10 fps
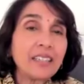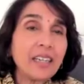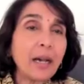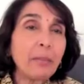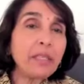
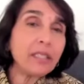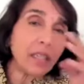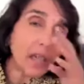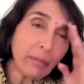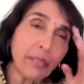
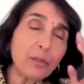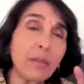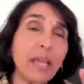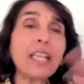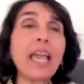Abhi
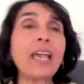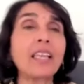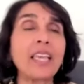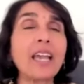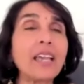na
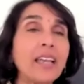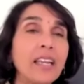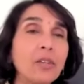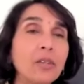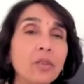kya kar
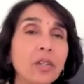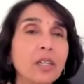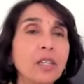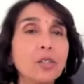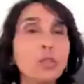raha
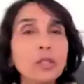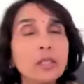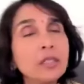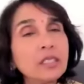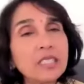hu?
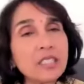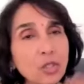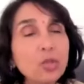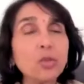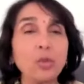Just
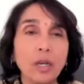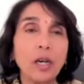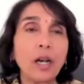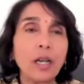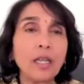do.
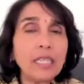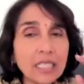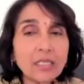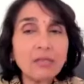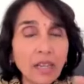
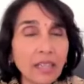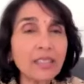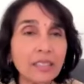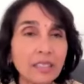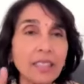Is
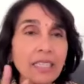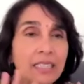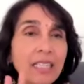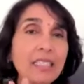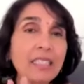waqt
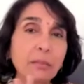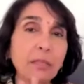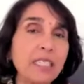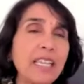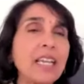itna
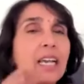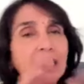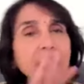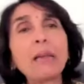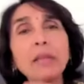samajh le,
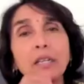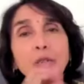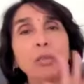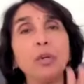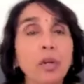karta mein
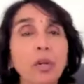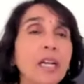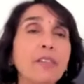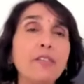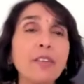ghumo.
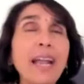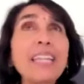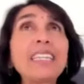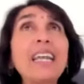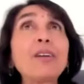
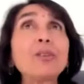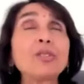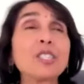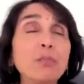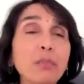Right now
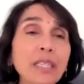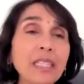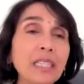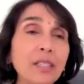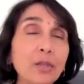you're
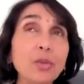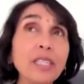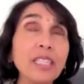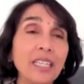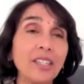spinning and
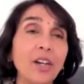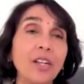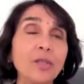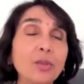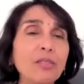doing and
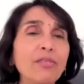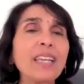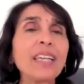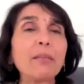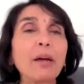non-doing.
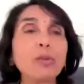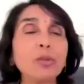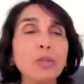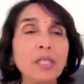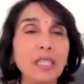Forget about
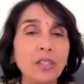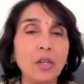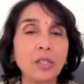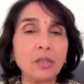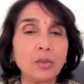doing and
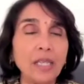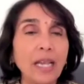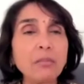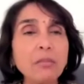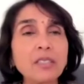non-doing.
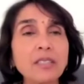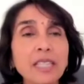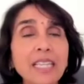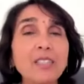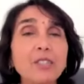I'm just
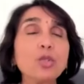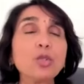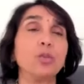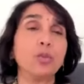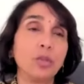saying
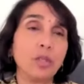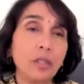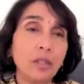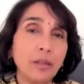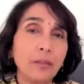do.
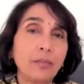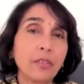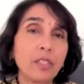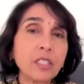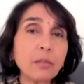
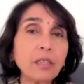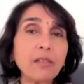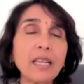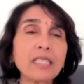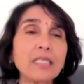Krishna
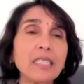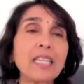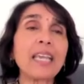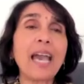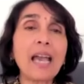Bhagwan is
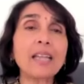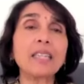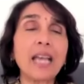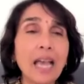saying act.